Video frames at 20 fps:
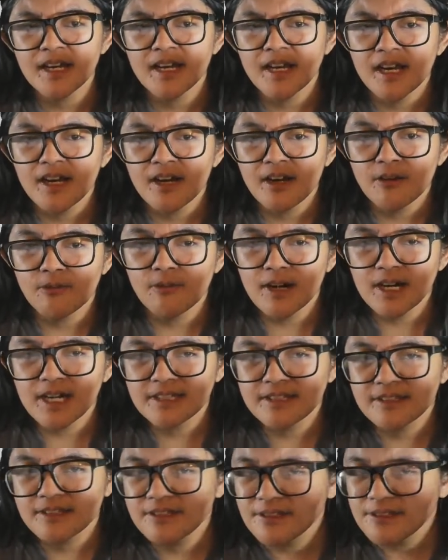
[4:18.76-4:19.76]
what do
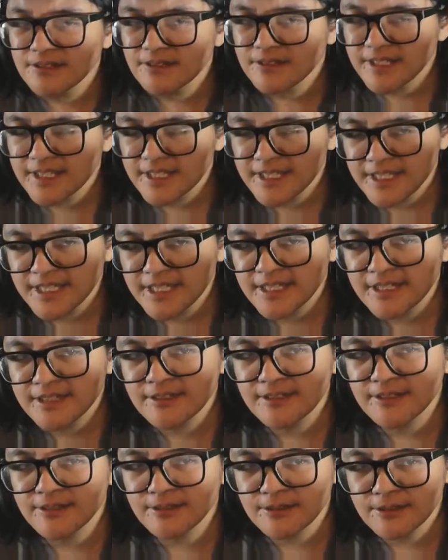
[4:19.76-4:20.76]
you need to
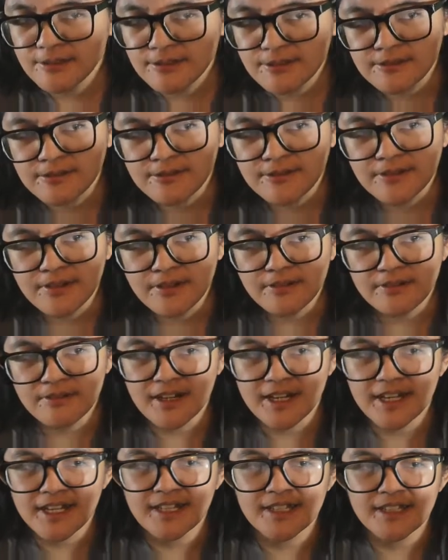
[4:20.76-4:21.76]
do, right?
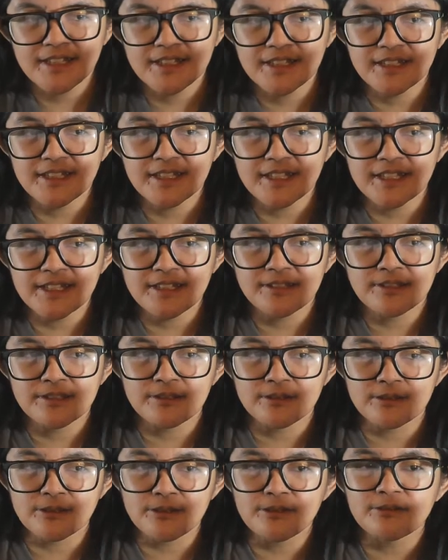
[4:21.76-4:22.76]
It needs
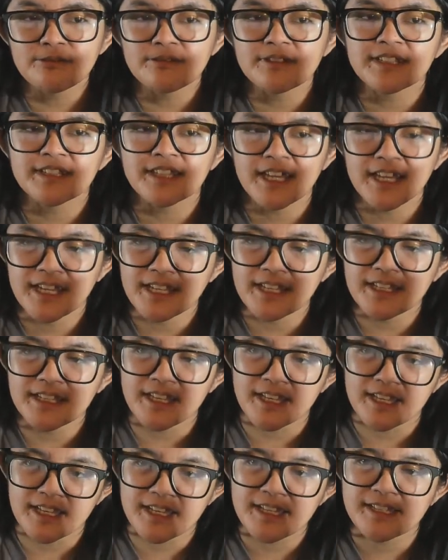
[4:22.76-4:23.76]
to retain
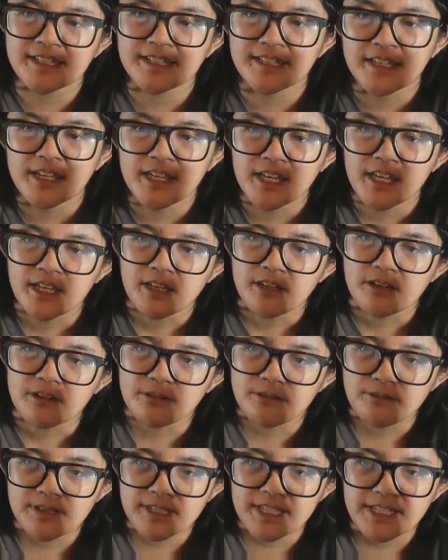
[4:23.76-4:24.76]
its
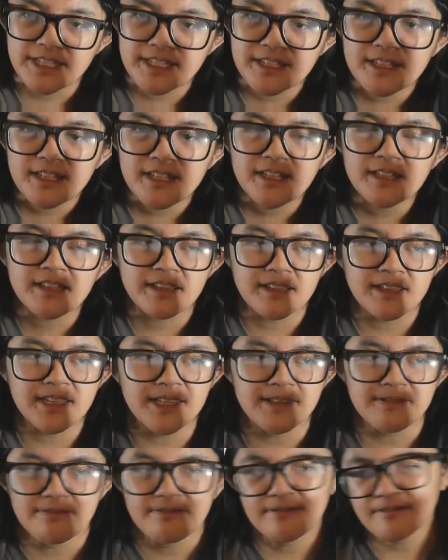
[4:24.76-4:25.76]
green
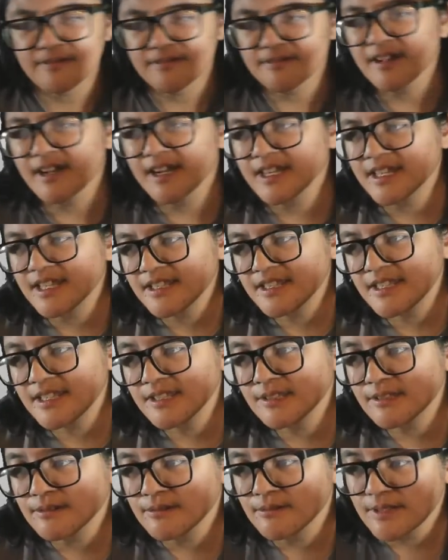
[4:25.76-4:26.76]
leaf, right? It needs to
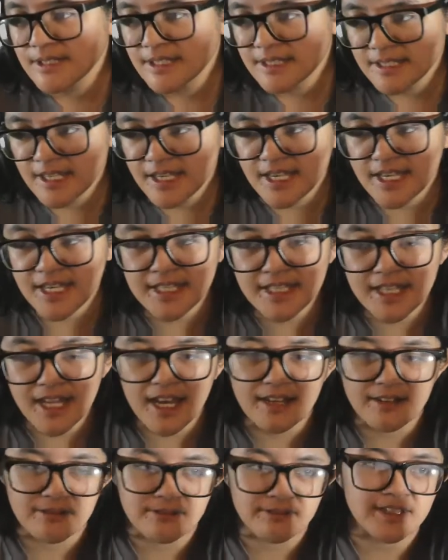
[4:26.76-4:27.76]
retain that
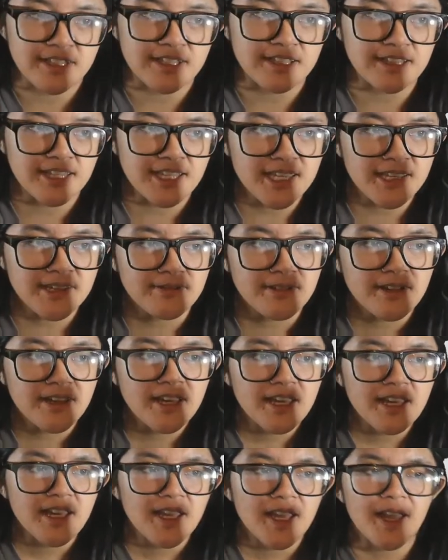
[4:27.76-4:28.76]
green leaf.
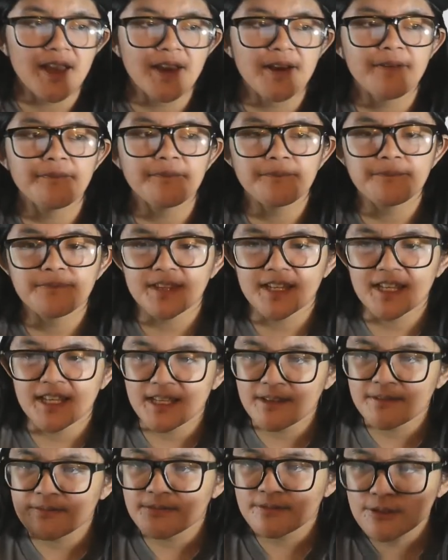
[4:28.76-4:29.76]
And if
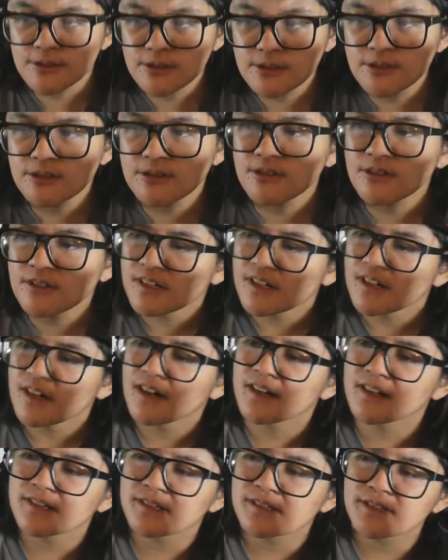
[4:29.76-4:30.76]
you are
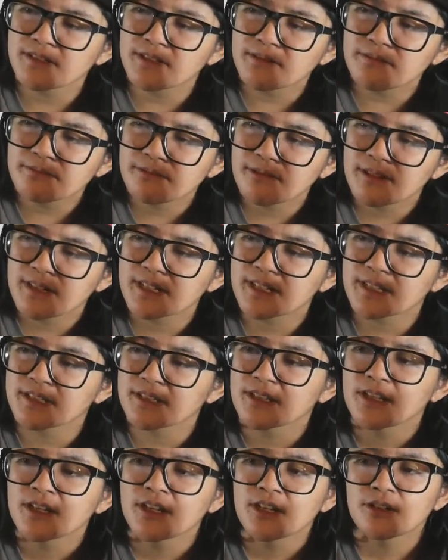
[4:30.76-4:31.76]
someone
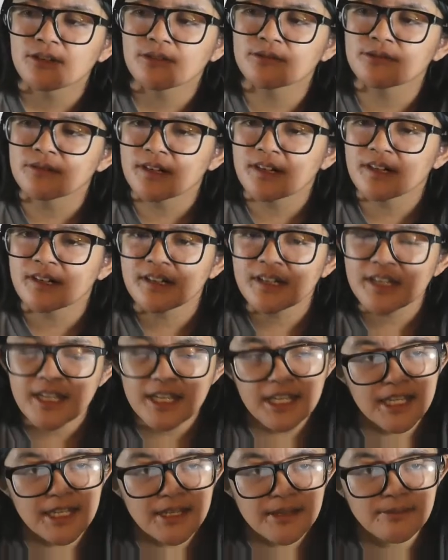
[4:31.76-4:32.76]
who are
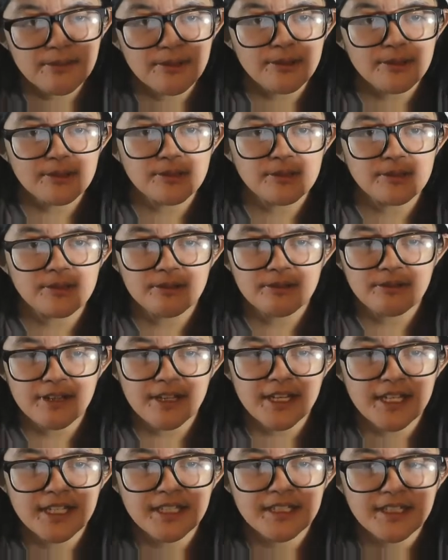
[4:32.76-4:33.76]
able to create